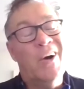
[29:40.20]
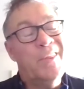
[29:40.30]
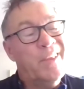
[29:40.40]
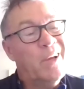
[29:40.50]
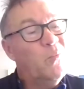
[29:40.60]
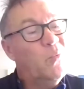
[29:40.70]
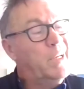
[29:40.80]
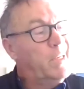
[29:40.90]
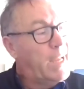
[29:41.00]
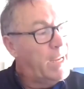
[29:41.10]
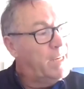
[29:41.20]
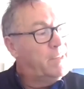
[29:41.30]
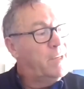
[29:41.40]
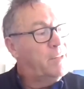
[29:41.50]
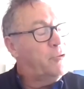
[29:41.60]
I think we led
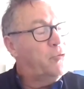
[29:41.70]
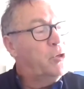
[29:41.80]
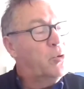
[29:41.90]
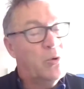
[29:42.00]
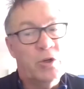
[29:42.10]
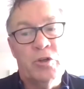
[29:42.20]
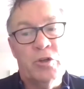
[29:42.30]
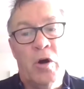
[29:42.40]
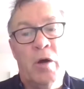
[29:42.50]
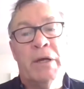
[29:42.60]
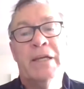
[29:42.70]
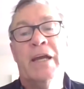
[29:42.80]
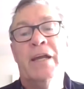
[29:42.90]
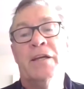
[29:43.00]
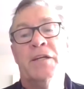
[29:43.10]
at 3/4 time
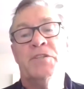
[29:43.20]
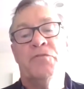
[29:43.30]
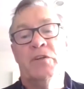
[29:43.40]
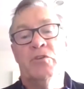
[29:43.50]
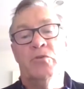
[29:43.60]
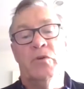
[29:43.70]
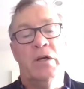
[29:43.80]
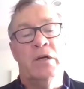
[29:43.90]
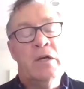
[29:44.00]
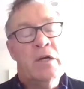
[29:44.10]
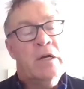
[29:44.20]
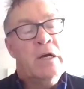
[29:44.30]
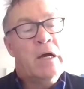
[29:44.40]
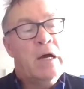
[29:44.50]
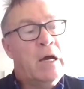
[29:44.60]
again against Victoria
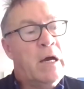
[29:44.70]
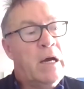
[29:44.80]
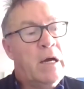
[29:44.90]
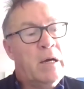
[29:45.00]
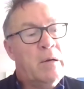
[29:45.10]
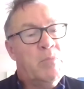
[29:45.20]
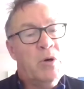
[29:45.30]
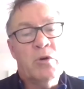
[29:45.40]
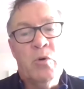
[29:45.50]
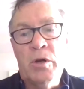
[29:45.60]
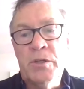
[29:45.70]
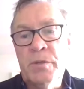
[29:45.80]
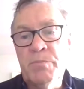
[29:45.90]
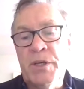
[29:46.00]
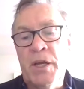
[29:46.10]
by quite a
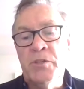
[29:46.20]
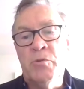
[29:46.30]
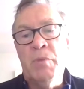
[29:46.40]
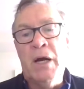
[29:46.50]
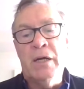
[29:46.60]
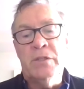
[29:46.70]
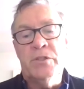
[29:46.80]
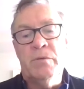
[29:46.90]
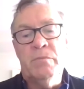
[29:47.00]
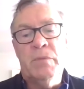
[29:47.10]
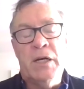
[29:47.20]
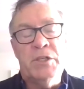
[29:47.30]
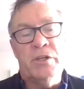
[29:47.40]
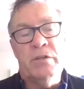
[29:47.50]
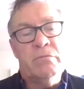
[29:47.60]
substantial
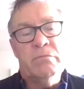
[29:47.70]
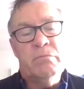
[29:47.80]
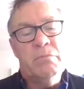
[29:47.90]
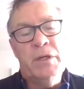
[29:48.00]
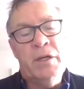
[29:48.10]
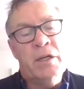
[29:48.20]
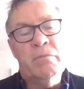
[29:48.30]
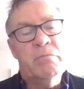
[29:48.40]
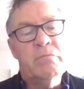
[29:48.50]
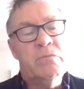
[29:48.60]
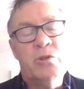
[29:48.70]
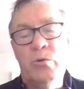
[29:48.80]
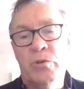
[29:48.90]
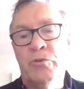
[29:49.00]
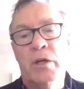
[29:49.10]
margin, meaning 2
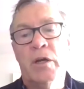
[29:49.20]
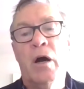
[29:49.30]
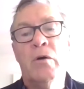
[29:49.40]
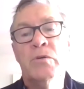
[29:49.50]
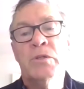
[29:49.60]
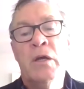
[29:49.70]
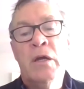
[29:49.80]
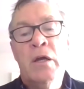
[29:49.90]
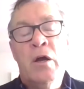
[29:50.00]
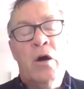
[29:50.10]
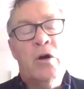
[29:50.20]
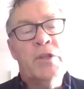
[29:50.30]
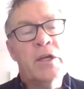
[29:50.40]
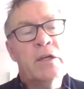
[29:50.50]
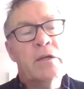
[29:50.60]
or 3 goals. I
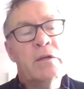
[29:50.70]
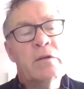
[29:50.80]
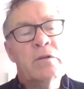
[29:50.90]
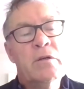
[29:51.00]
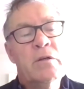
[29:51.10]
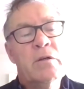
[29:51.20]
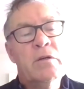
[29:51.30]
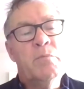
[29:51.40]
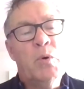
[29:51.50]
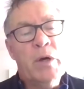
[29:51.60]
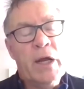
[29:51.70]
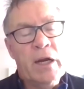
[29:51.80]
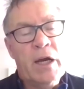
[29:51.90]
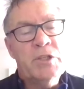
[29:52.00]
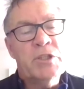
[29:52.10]
think Port
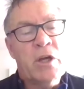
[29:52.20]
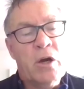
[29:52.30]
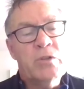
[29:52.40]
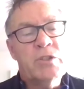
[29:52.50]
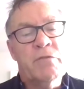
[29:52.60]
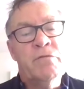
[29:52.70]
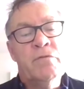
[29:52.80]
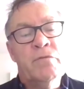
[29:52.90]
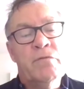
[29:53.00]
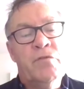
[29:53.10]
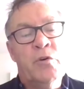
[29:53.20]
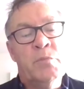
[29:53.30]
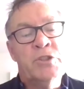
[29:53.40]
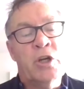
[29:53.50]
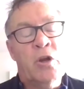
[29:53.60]
Adelaide's coach and
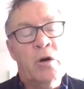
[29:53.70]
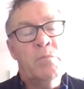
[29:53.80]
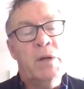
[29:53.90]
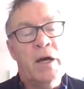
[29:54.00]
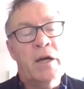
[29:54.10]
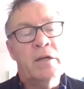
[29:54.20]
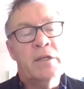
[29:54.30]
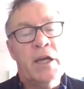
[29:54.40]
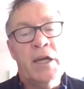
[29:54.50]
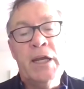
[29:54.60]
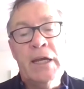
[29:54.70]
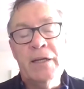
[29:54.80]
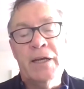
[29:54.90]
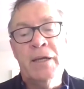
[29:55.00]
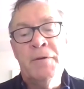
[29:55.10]
former Geelong player Ken
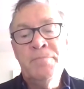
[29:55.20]
Hinkley